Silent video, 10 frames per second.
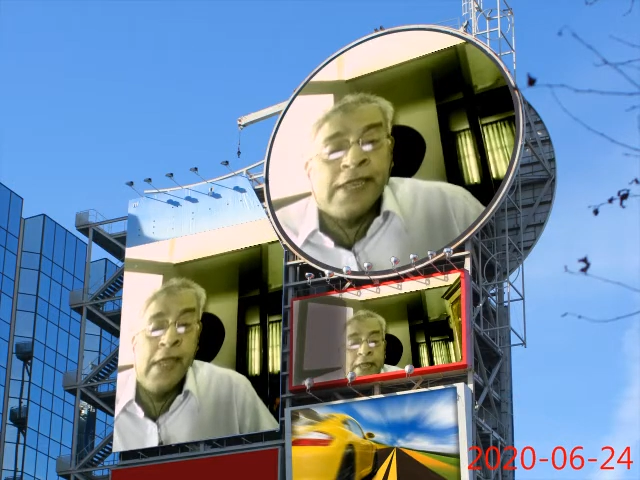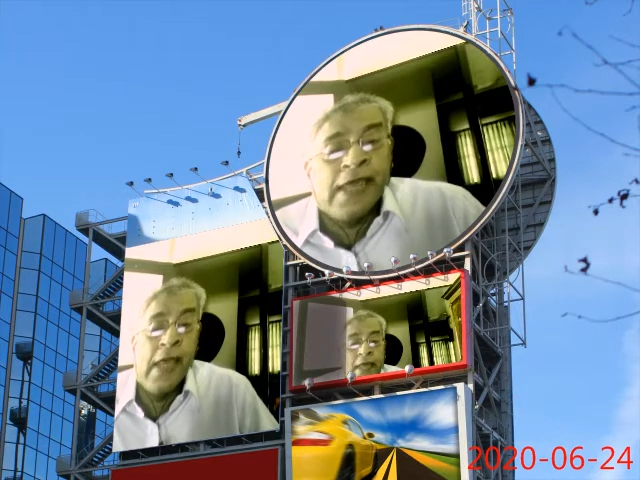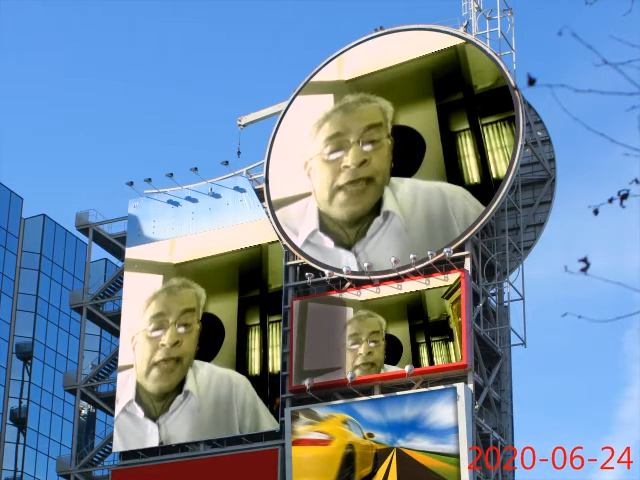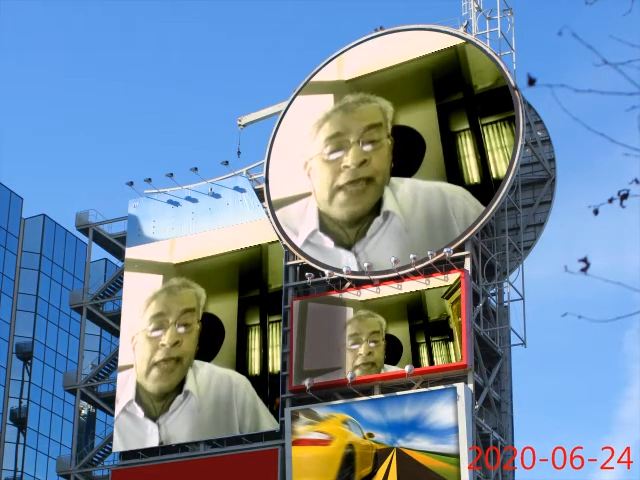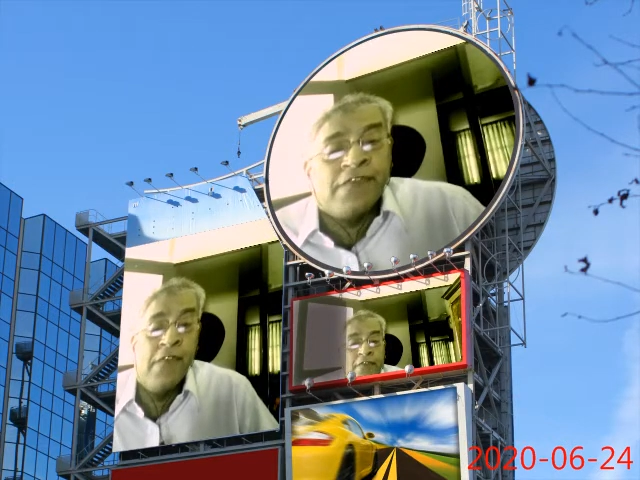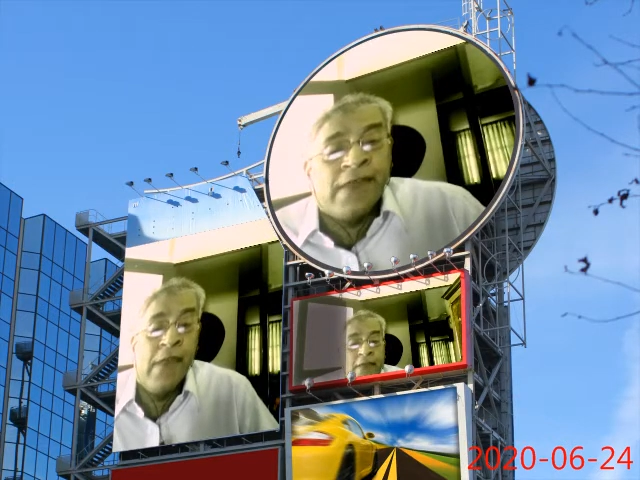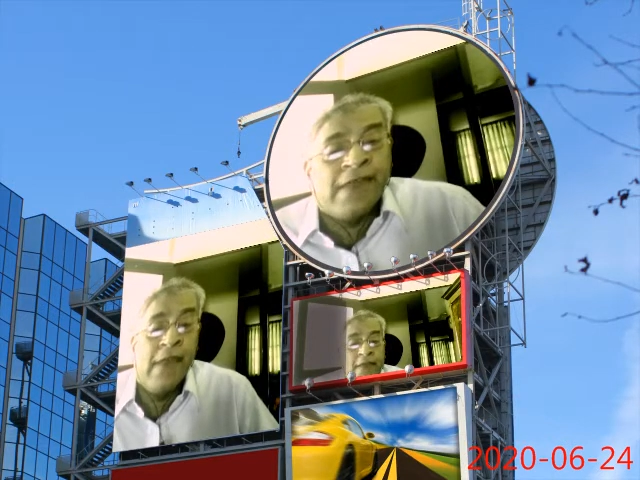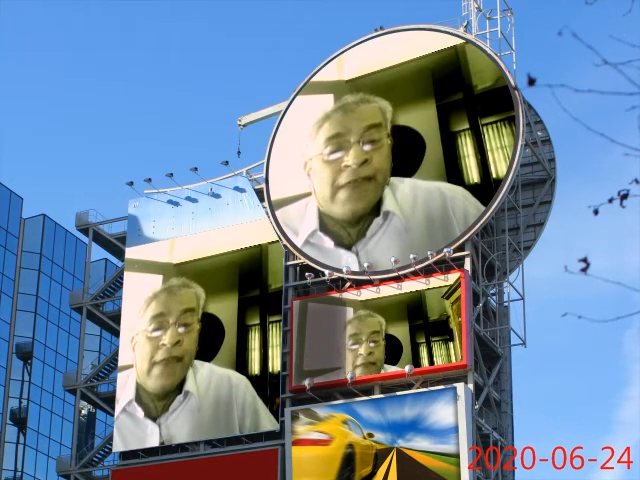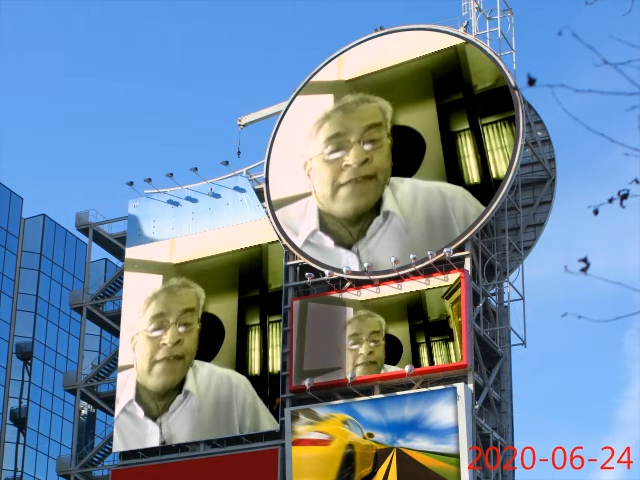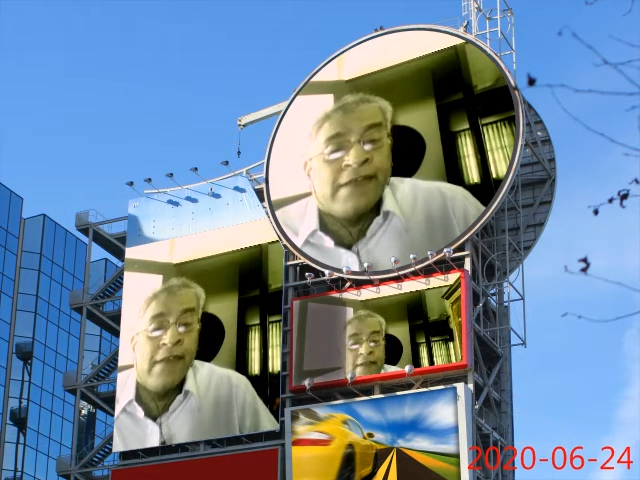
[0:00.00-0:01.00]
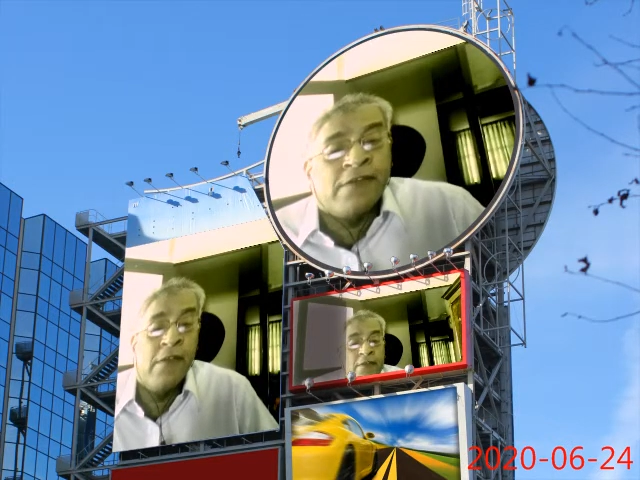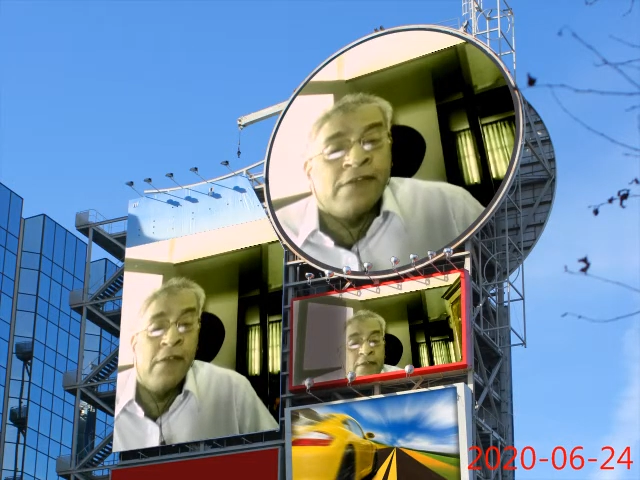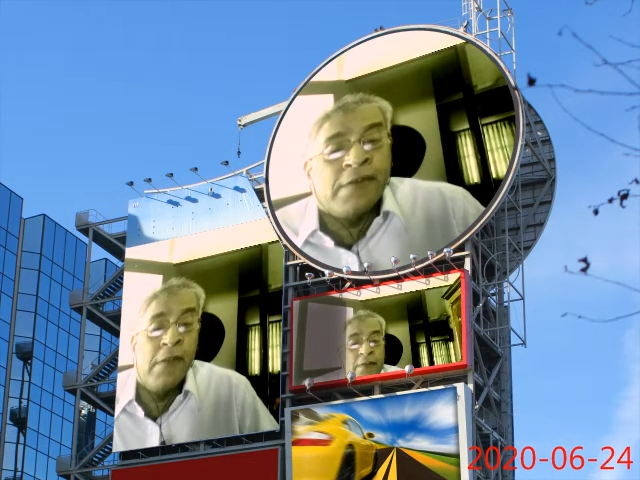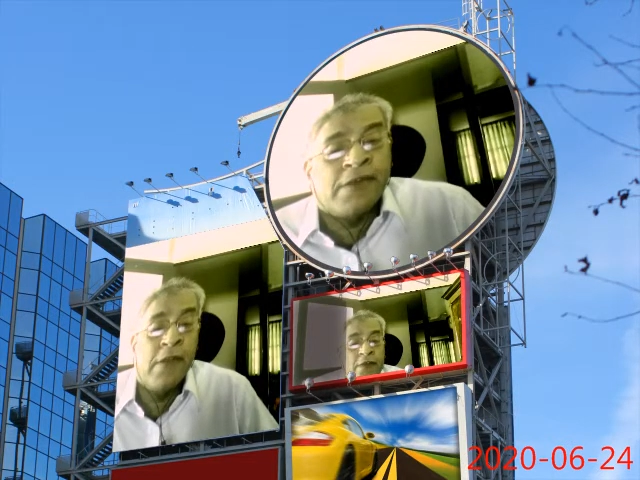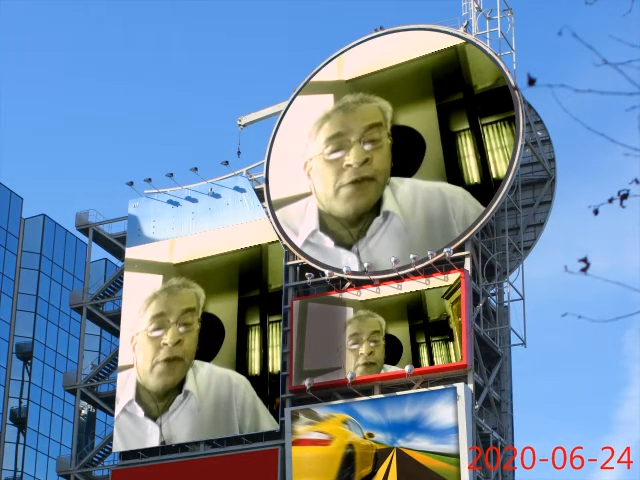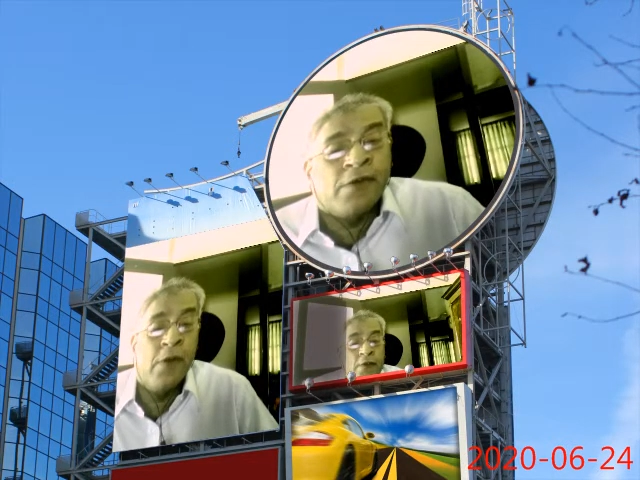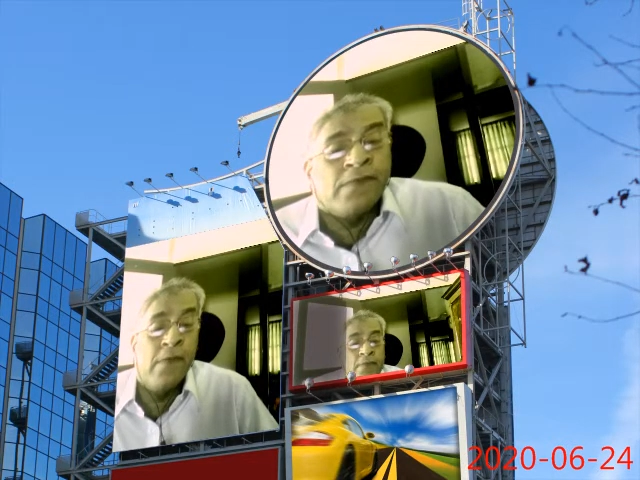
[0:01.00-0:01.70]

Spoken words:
high financial and human toll